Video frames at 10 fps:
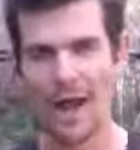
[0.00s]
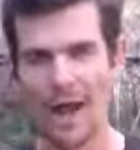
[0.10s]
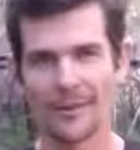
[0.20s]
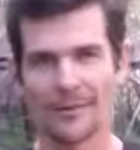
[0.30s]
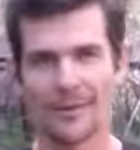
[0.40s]

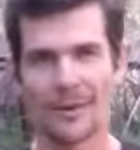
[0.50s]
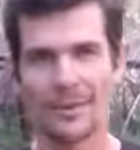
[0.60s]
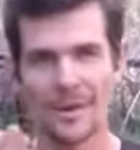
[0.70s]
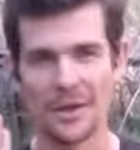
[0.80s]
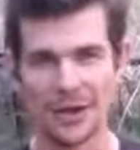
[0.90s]
that,
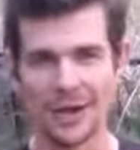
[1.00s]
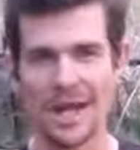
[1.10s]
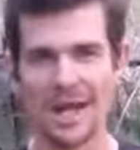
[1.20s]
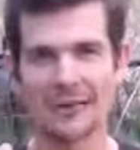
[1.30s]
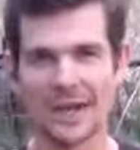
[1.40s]
that you got to
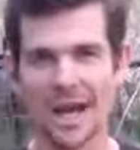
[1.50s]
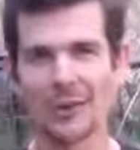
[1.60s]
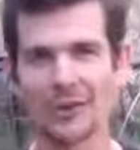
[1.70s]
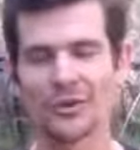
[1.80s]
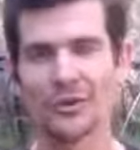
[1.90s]
get enough
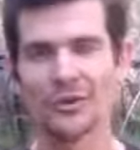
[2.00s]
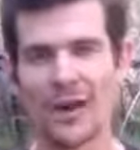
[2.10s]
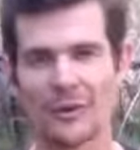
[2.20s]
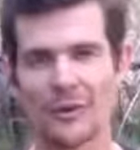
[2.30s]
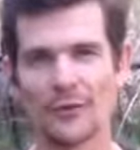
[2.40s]
calories from your
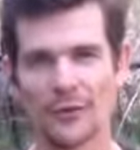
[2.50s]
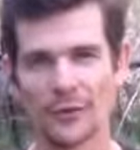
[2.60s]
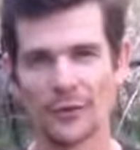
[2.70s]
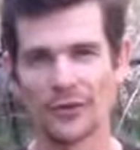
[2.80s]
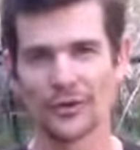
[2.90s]
favorite
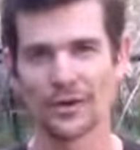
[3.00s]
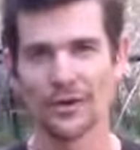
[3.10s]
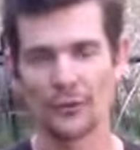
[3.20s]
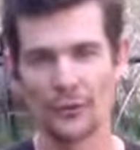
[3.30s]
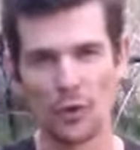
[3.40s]
fruits.
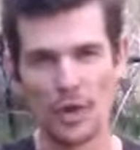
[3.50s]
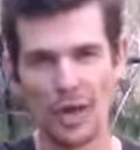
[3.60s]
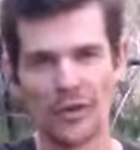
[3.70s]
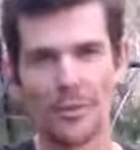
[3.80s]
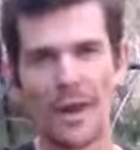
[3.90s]
Fruit
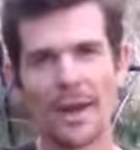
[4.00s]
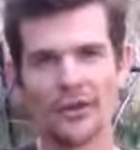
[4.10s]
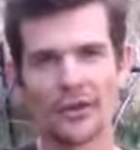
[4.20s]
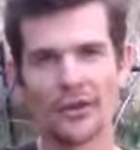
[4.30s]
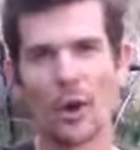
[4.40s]
is the
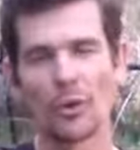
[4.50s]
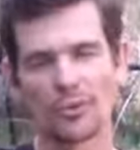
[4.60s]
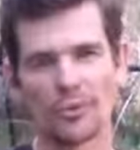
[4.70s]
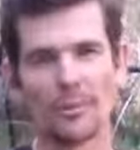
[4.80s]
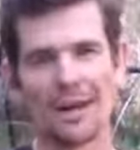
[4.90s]
best. It's the
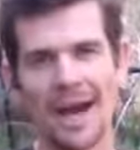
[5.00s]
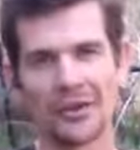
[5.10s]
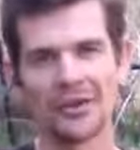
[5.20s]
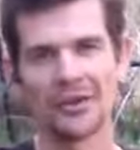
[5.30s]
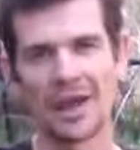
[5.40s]
ultimate.
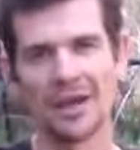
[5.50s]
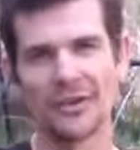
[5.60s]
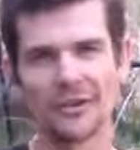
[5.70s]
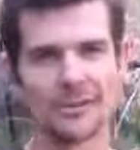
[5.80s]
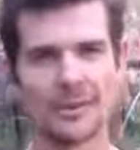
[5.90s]
Bananas and
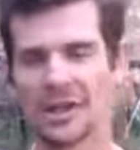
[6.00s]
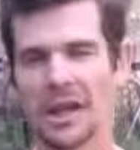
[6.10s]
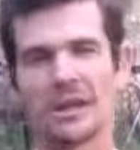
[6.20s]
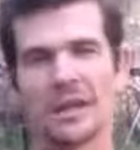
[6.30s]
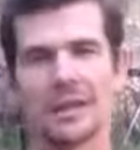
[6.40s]
dates,
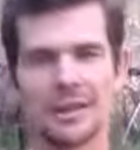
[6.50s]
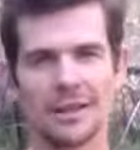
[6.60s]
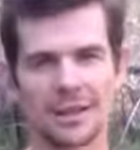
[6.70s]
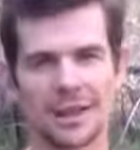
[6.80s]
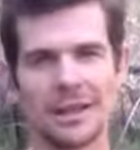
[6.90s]
killer,
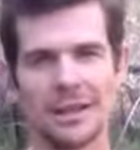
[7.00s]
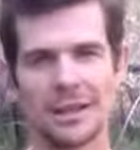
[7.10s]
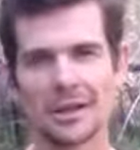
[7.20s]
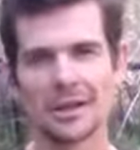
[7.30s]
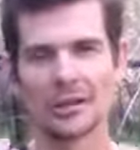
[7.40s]
killer.
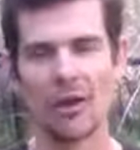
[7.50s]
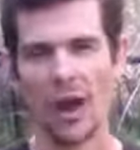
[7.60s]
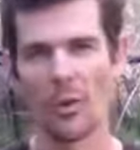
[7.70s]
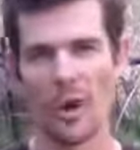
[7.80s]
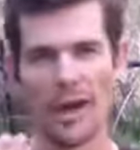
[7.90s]

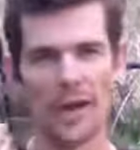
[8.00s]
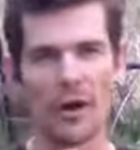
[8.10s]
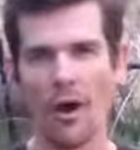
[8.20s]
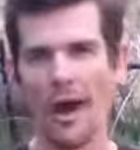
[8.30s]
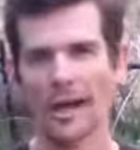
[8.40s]
Lightweight,
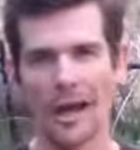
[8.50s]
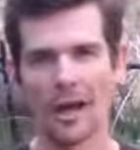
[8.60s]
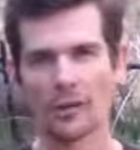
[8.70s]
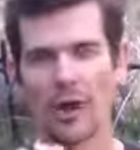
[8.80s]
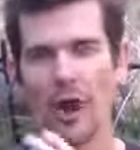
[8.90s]
high
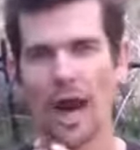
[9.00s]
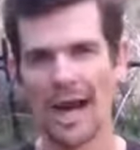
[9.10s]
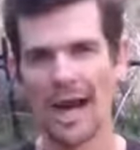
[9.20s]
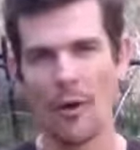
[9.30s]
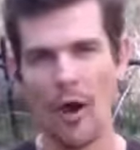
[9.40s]
calorie, high
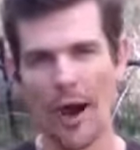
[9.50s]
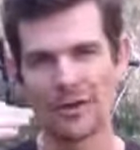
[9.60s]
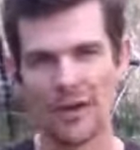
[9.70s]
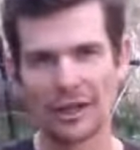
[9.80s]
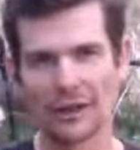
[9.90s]

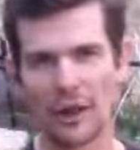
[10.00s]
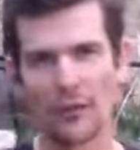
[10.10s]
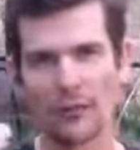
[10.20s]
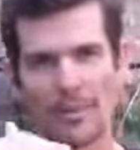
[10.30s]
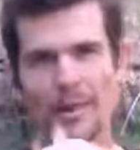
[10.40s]
carbohydrate, low
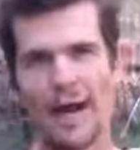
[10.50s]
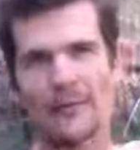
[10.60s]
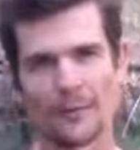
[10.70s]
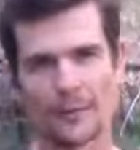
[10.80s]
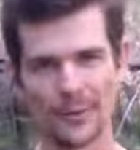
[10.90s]
fat
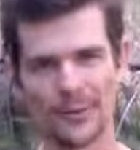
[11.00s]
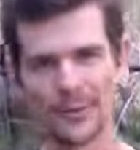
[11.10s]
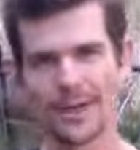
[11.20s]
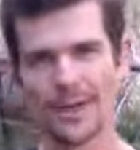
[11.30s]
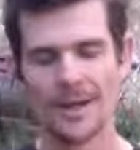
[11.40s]
plant
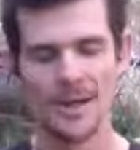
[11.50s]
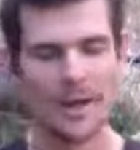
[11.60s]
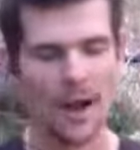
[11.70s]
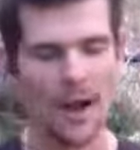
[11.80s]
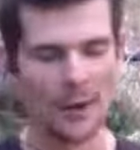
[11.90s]
foods.
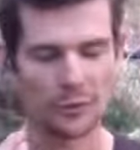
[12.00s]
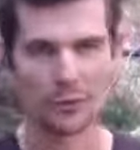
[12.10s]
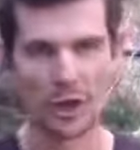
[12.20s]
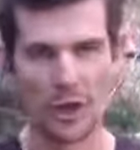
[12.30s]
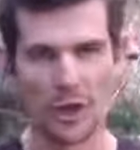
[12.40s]
That's what
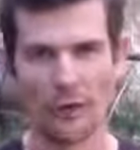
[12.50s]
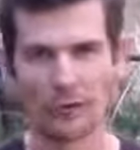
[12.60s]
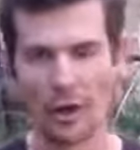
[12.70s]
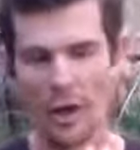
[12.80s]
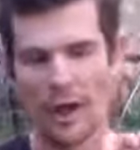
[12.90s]
I've learned. I've
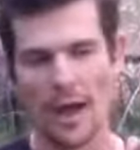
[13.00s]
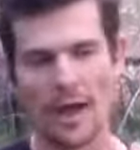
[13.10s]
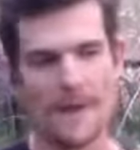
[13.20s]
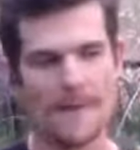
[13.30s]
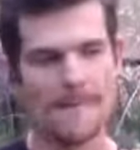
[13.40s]
learned that
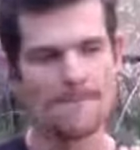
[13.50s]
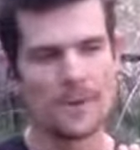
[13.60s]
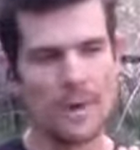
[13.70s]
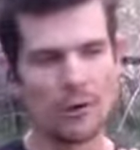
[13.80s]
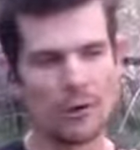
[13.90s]

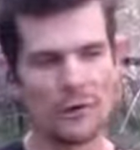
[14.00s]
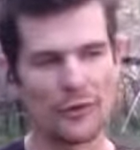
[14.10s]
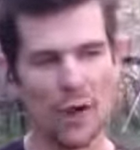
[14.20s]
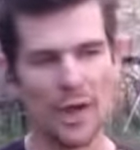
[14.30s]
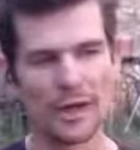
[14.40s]
you're better off
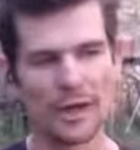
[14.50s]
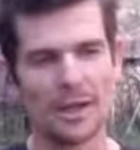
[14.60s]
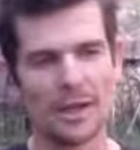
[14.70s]
going